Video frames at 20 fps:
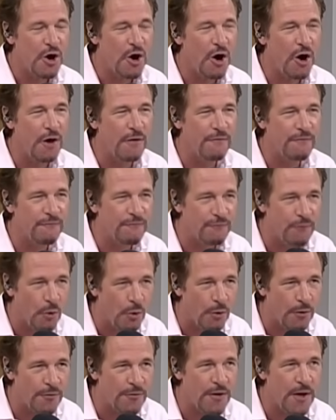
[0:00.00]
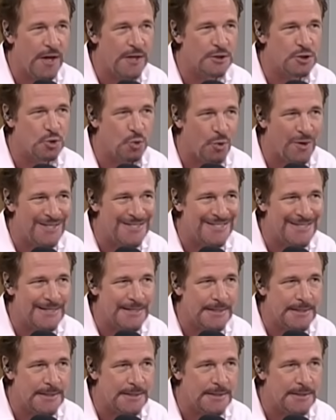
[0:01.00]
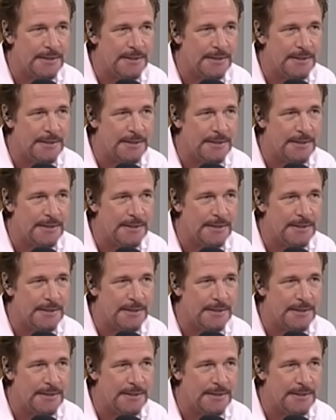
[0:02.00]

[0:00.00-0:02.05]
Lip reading: on 4th and 20.